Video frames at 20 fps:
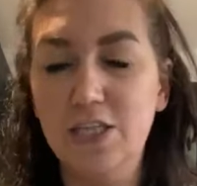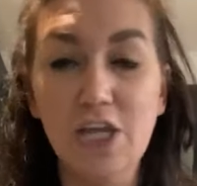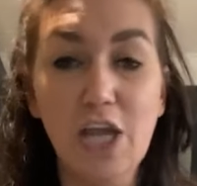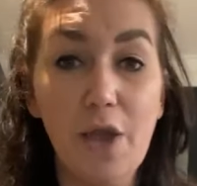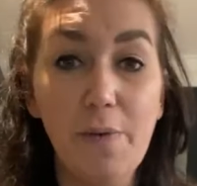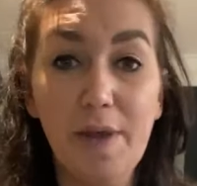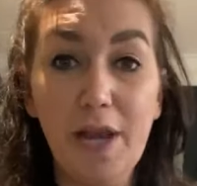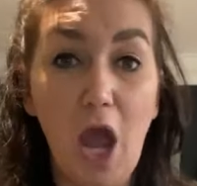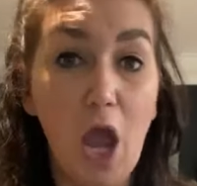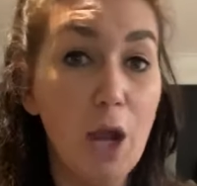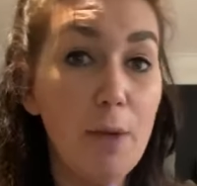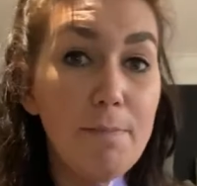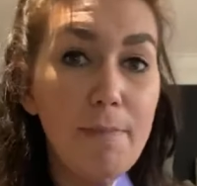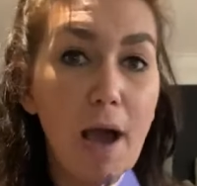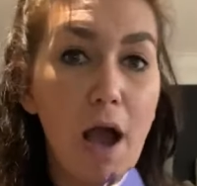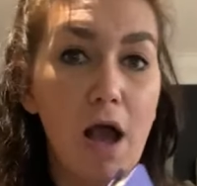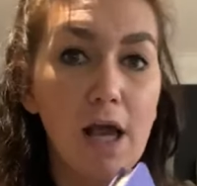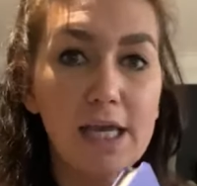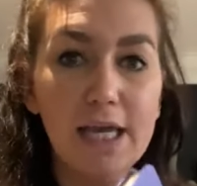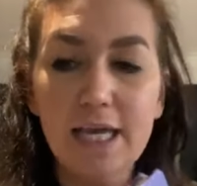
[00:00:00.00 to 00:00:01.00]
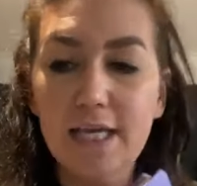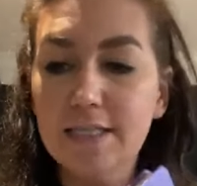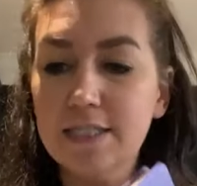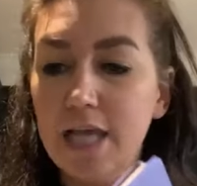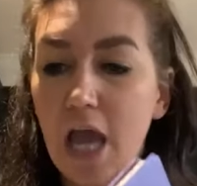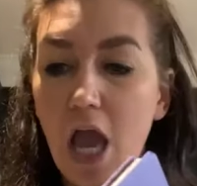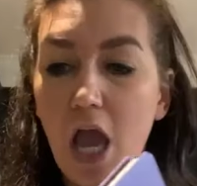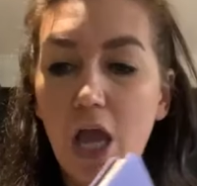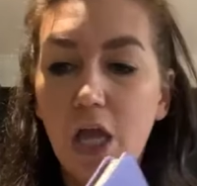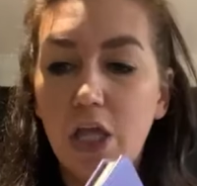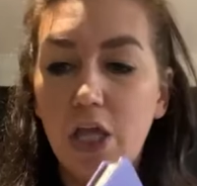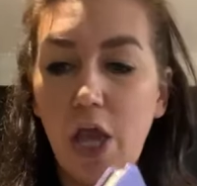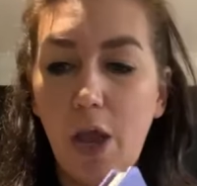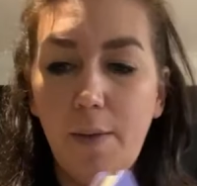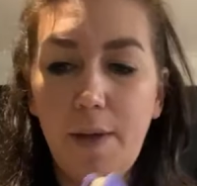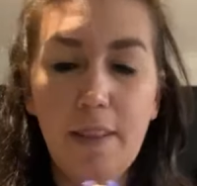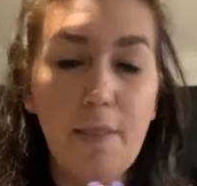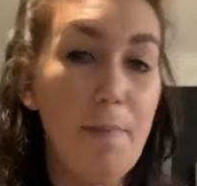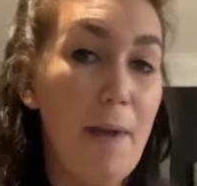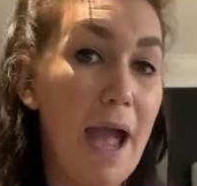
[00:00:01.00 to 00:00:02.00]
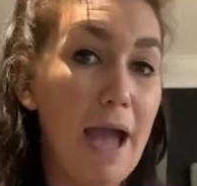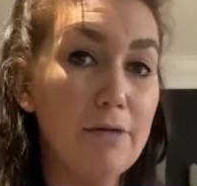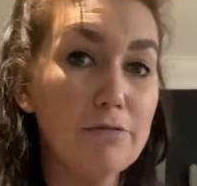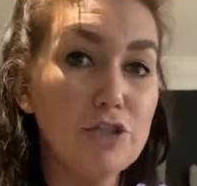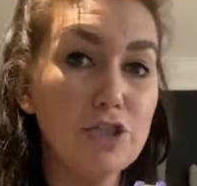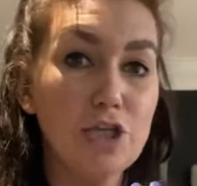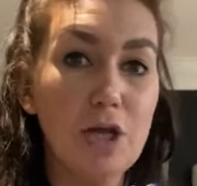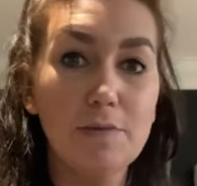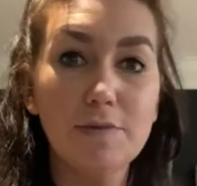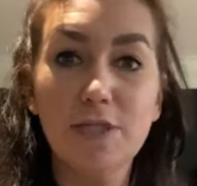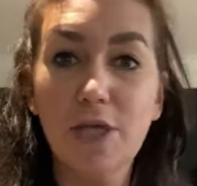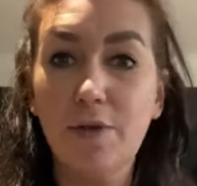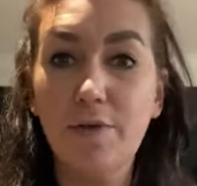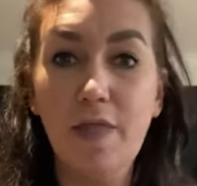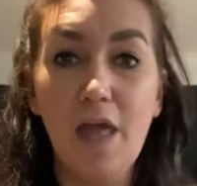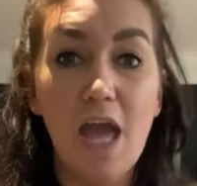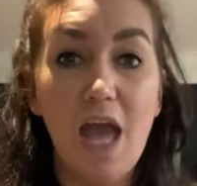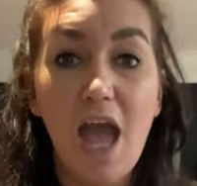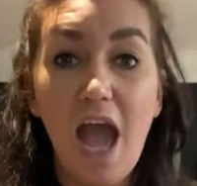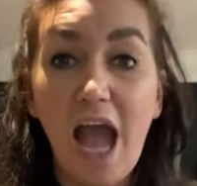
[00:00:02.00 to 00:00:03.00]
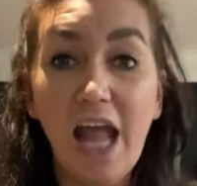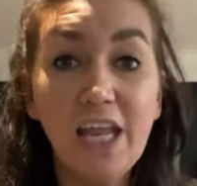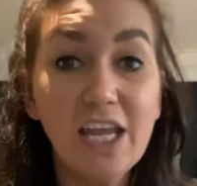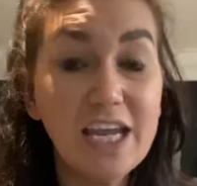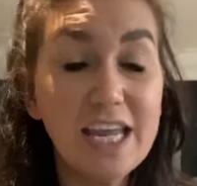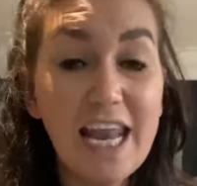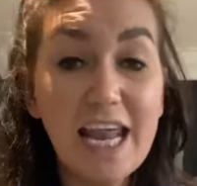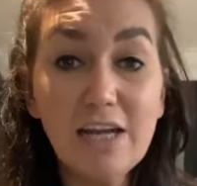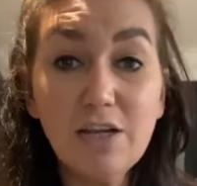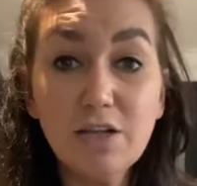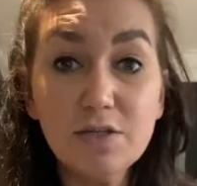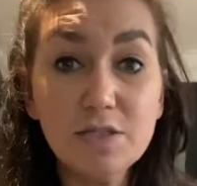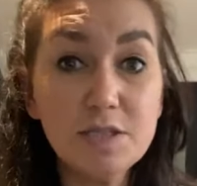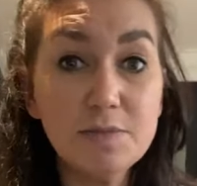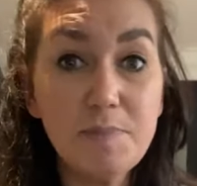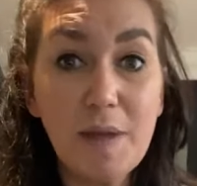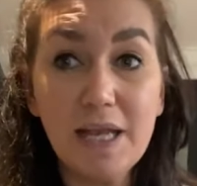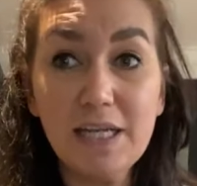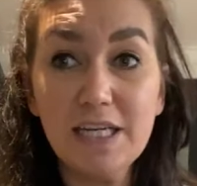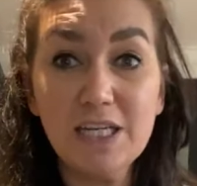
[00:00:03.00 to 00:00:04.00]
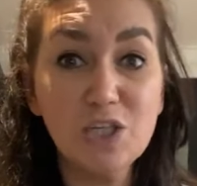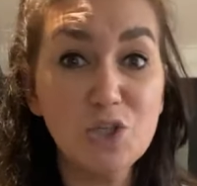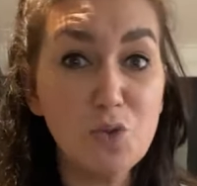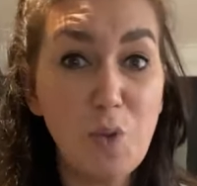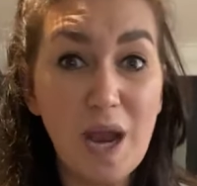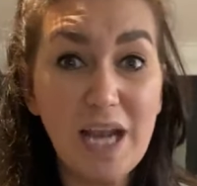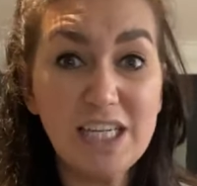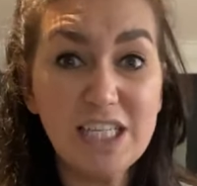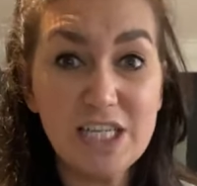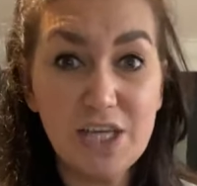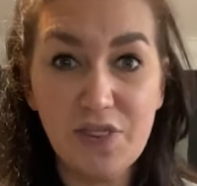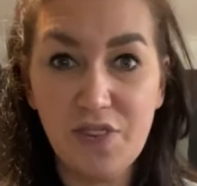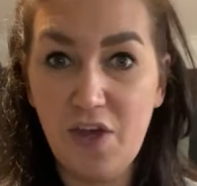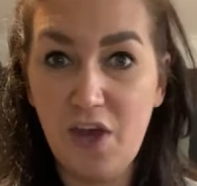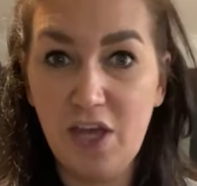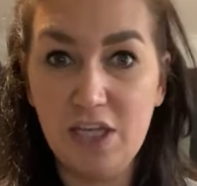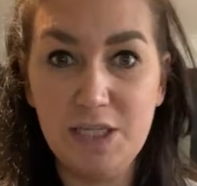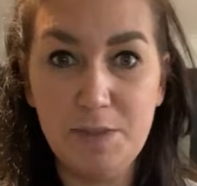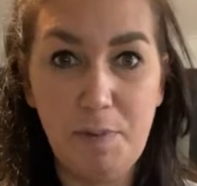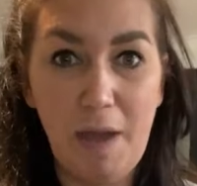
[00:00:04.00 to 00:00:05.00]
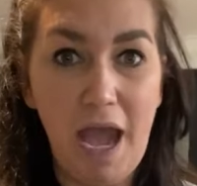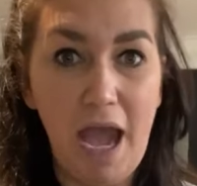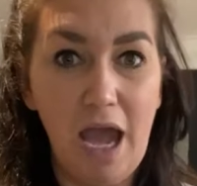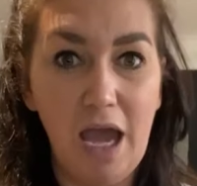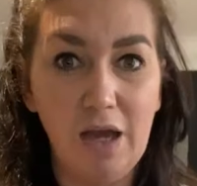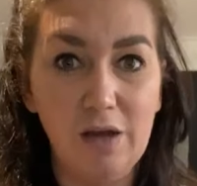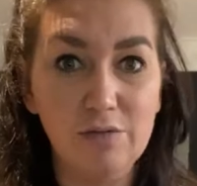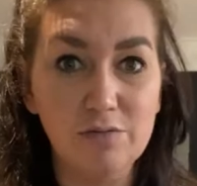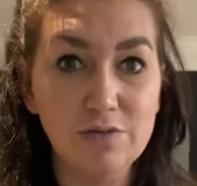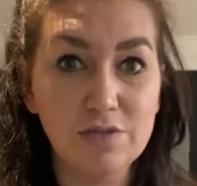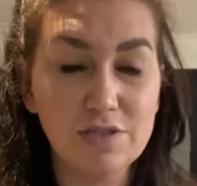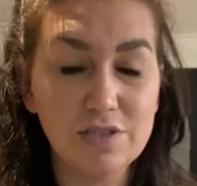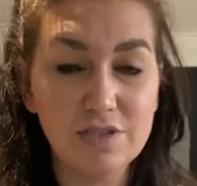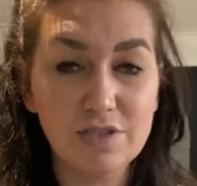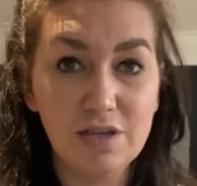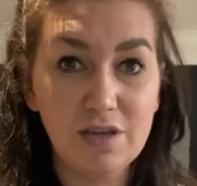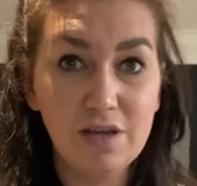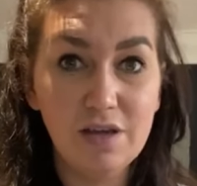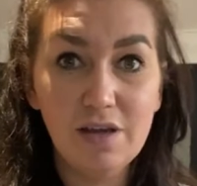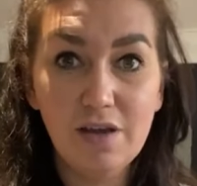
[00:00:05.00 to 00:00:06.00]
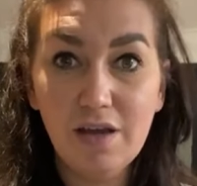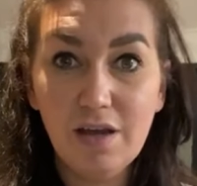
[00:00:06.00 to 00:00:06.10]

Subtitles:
And you go in Home Bargains, you go in the pound shops, and you can end up spending £20-30